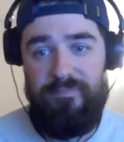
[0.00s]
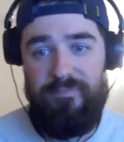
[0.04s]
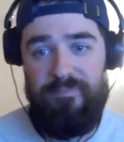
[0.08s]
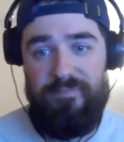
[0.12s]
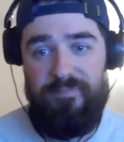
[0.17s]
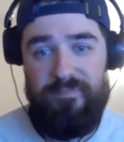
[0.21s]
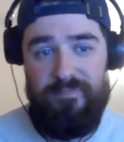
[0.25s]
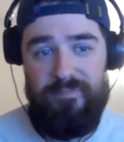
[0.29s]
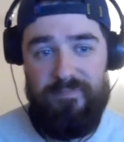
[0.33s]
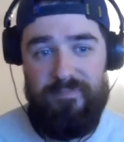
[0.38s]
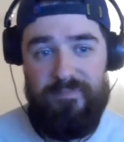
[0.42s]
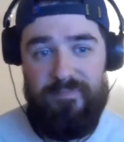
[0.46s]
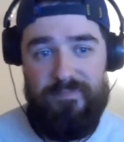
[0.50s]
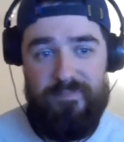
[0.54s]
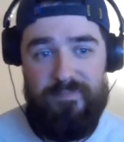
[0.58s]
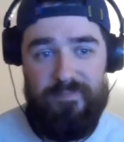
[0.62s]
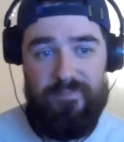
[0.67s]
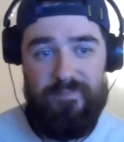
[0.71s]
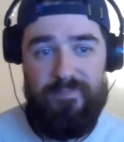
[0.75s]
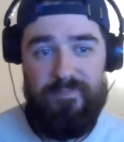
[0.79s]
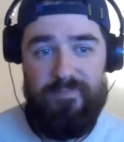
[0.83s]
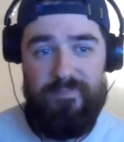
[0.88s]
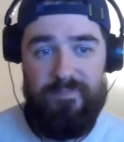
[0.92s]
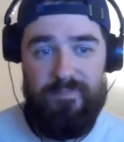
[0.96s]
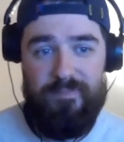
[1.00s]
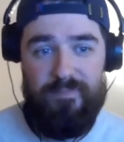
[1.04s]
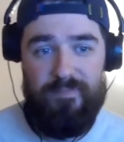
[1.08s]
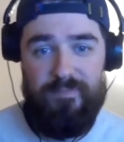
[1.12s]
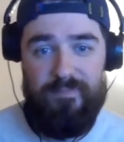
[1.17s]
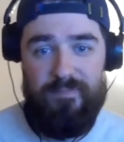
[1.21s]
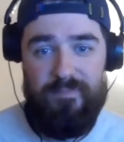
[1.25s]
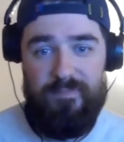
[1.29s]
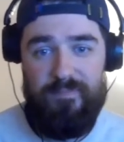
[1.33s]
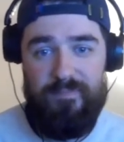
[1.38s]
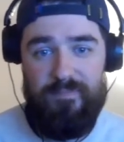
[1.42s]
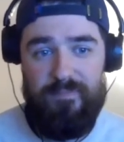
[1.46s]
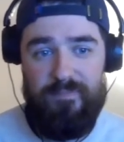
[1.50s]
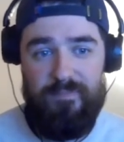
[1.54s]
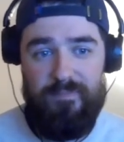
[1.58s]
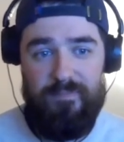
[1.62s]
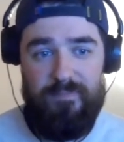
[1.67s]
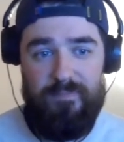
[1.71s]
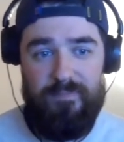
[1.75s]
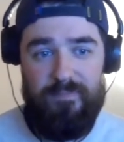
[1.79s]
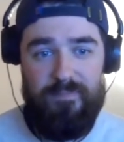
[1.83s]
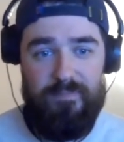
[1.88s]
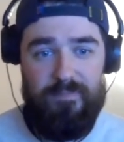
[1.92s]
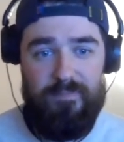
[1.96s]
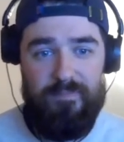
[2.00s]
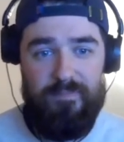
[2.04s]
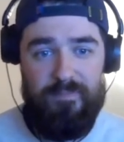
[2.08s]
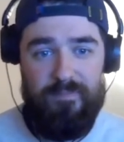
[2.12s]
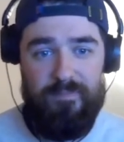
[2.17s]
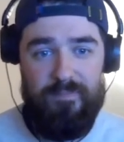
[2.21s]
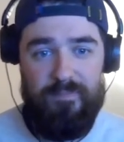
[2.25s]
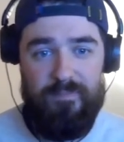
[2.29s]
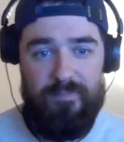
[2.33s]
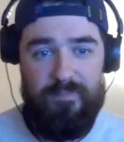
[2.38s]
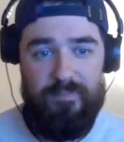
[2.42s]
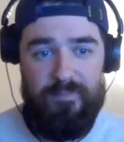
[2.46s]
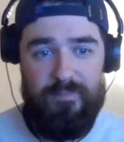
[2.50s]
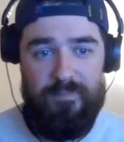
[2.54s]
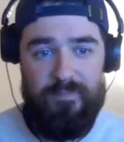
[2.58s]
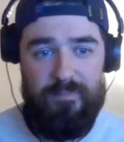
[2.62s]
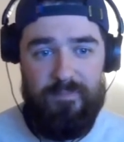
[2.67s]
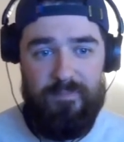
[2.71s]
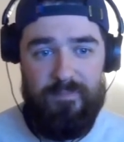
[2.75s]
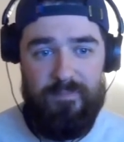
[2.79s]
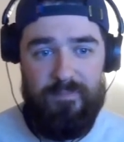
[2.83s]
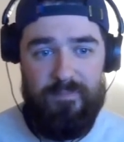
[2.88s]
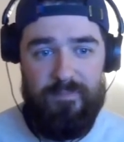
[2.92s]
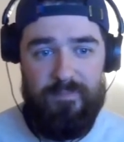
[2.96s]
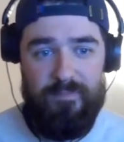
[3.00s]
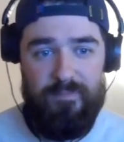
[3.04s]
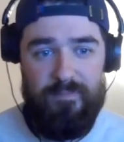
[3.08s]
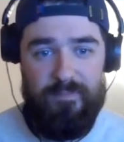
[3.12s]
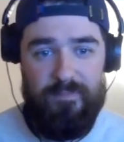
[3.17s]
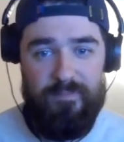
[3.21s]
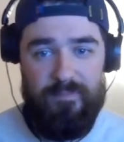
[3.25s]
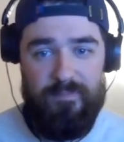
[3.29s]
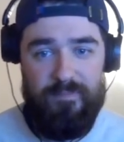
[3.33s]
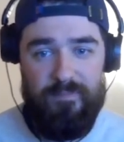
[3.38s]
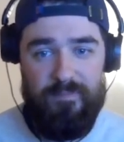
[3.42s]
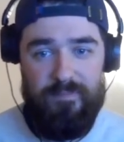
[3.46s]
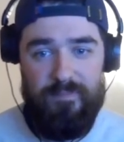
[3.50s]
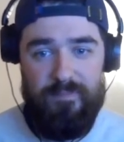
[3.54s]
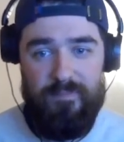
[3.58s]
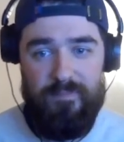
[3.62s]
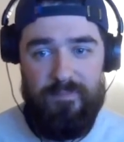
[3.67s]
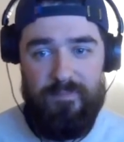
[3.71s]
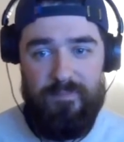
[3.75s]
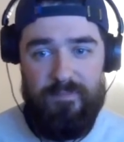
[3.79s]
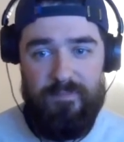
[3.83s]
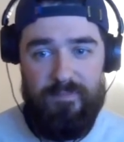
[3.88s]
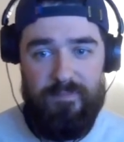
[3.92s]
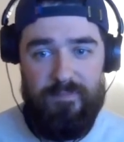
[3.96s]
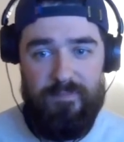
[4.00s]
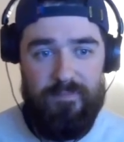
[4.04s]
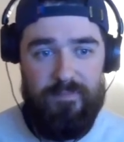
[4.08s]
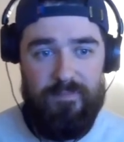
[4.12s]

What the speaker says: (silent)